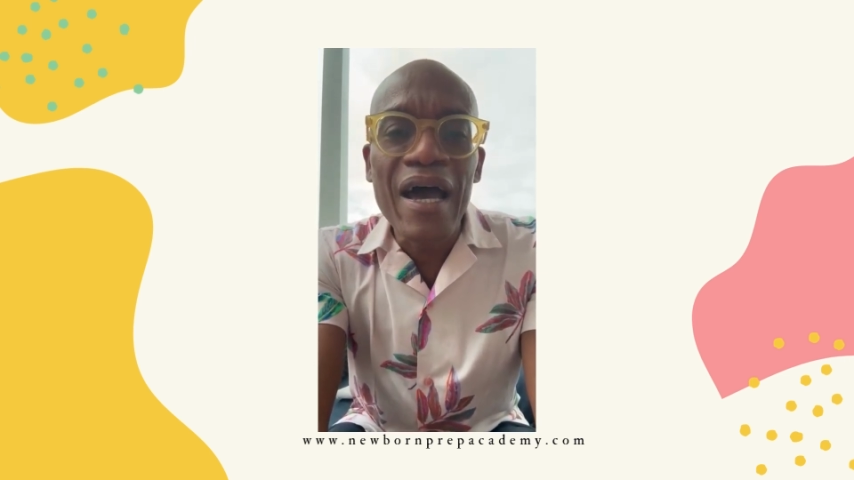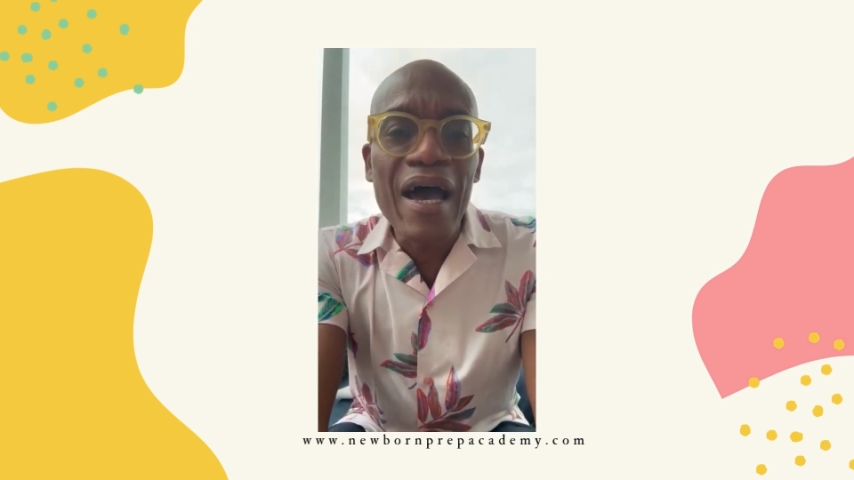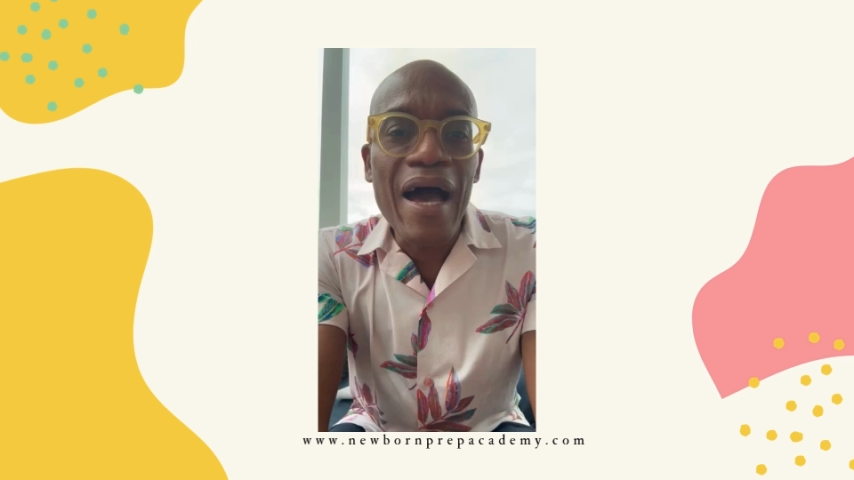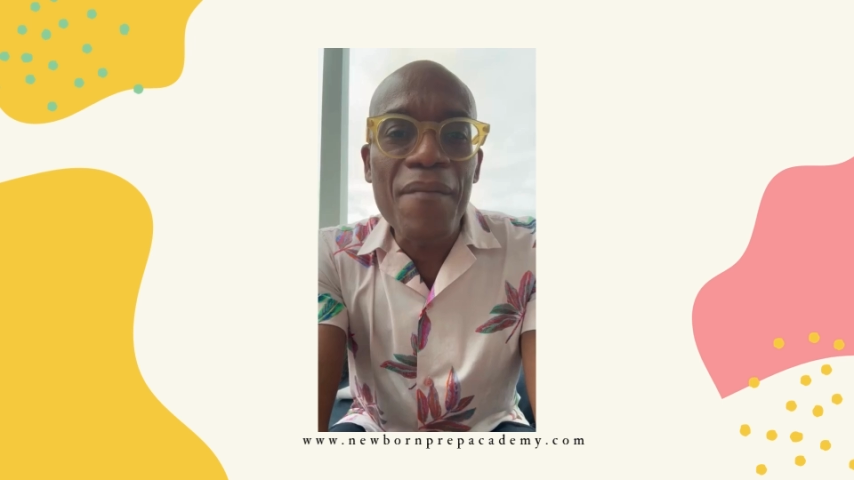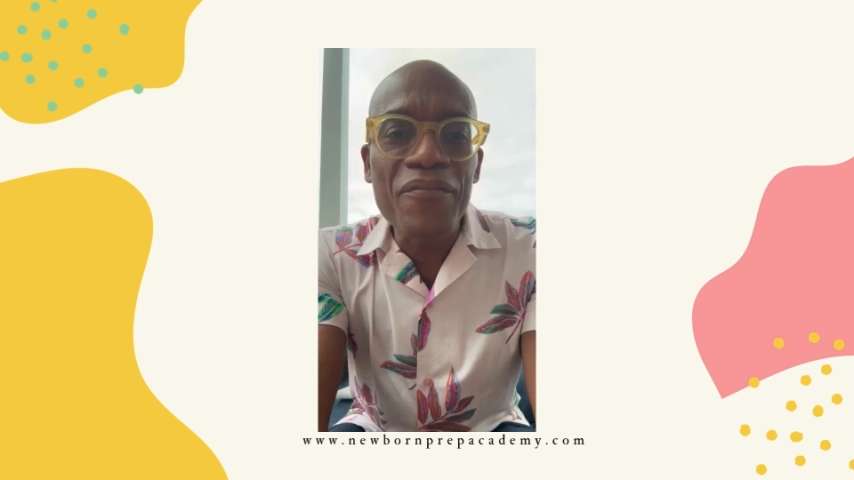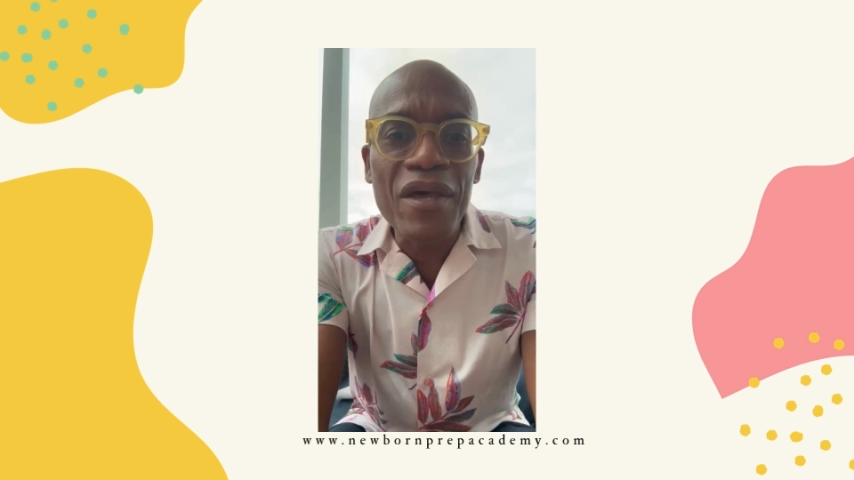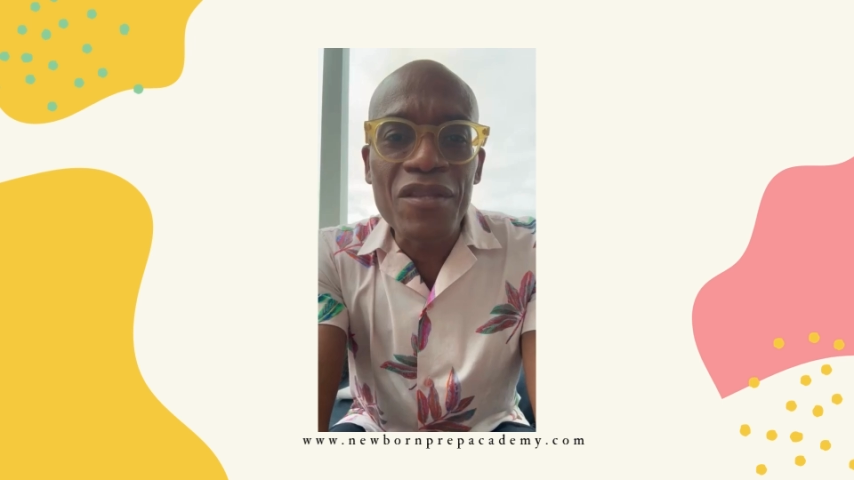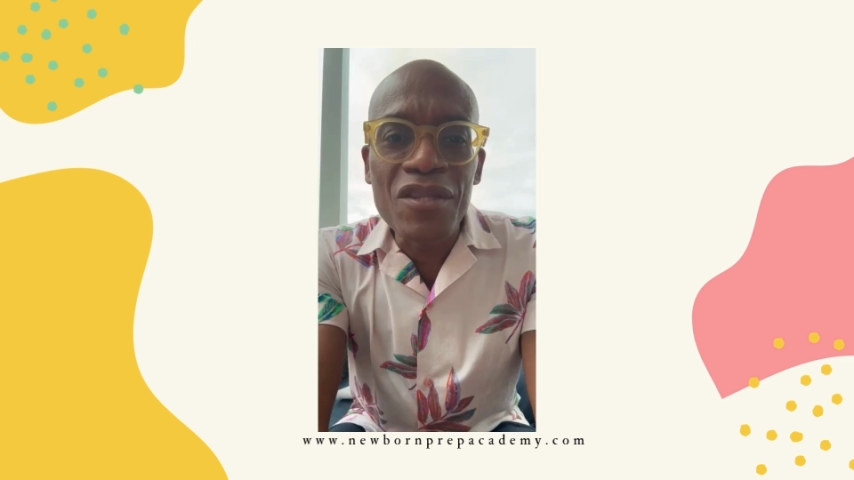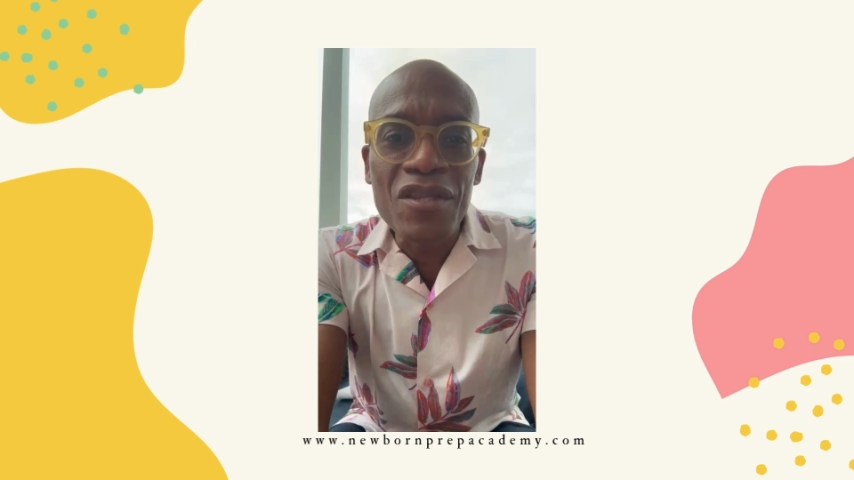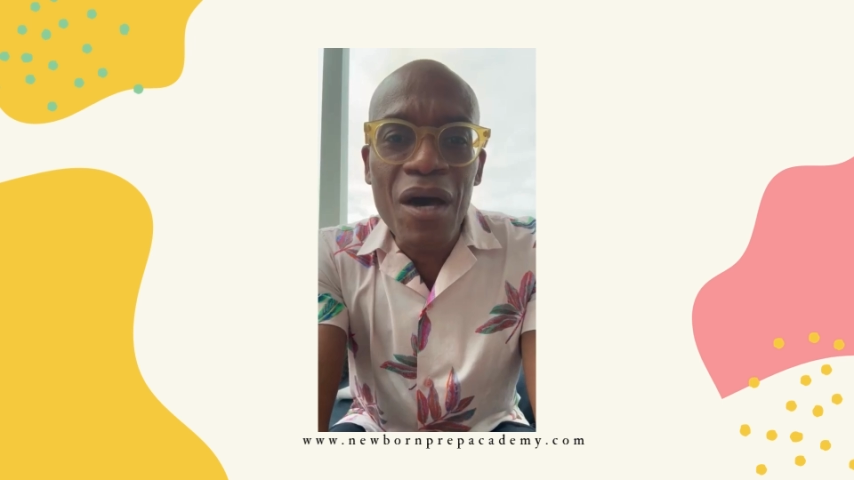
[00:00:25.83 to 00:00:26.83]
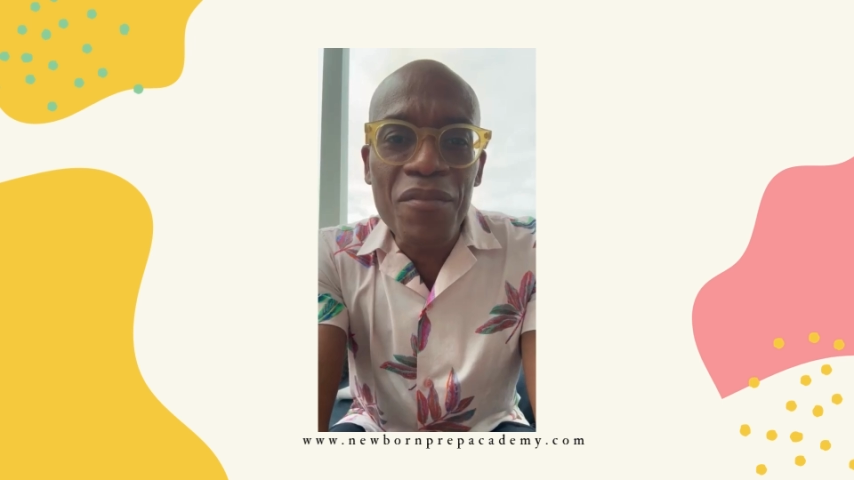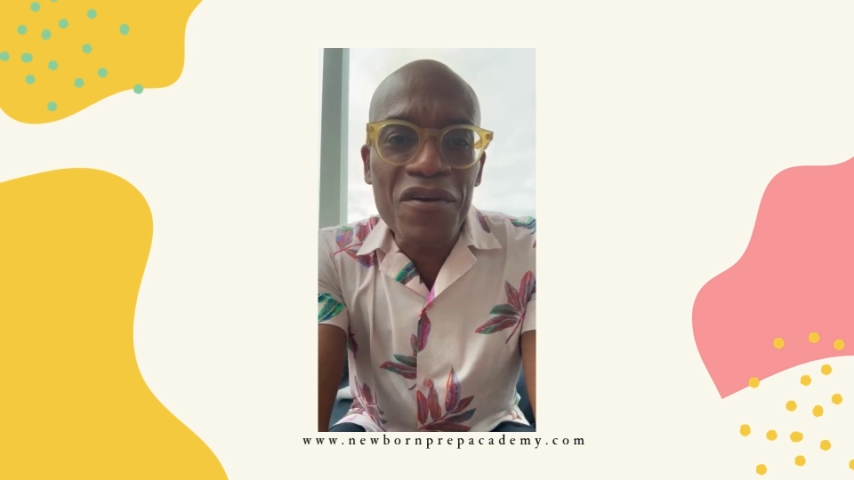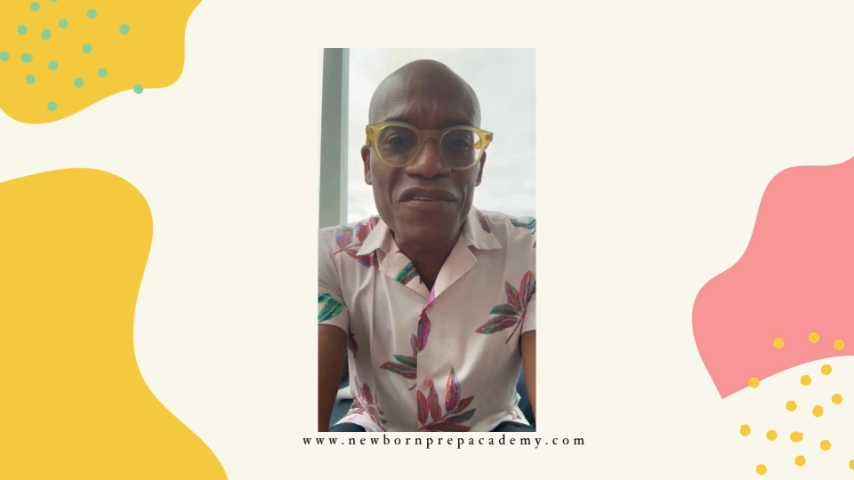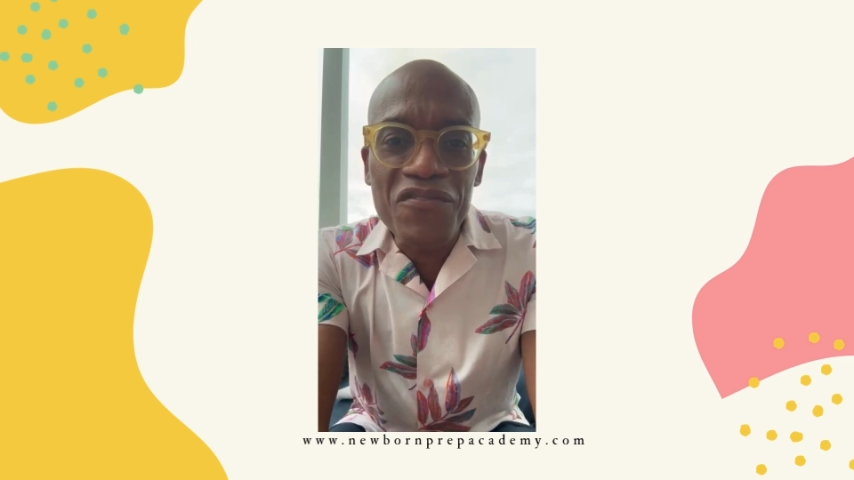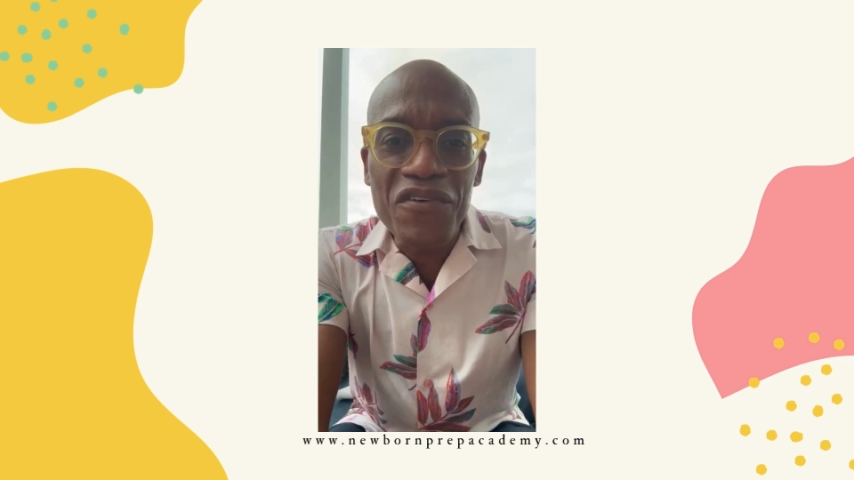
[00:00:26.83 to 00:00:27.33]
A number
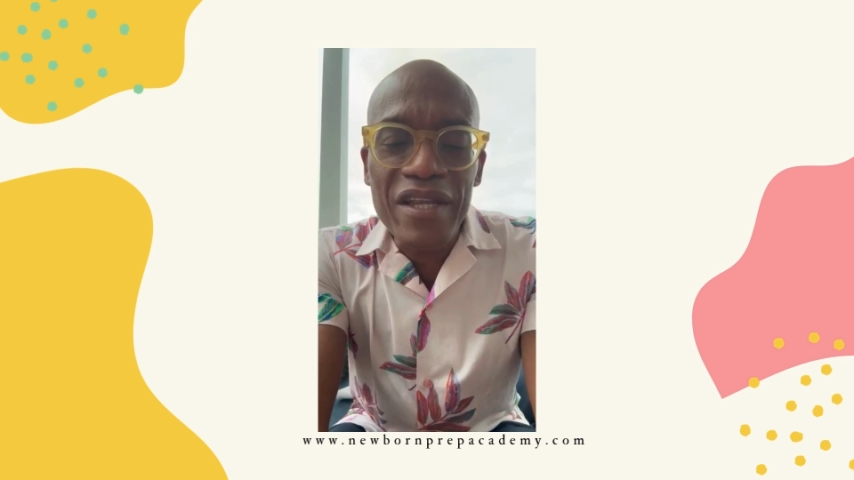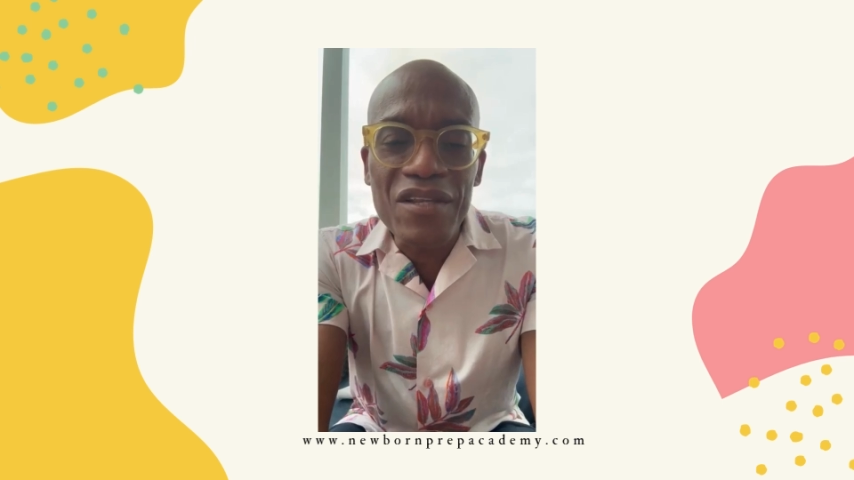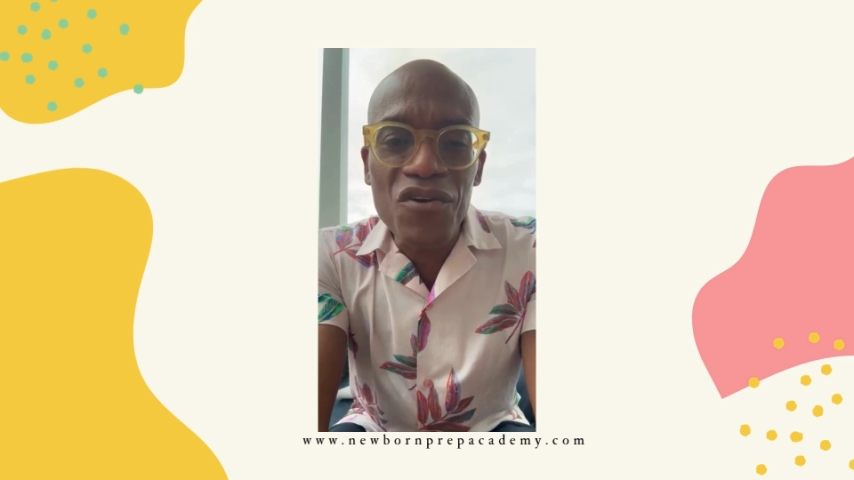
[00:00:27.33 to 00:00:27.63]
of different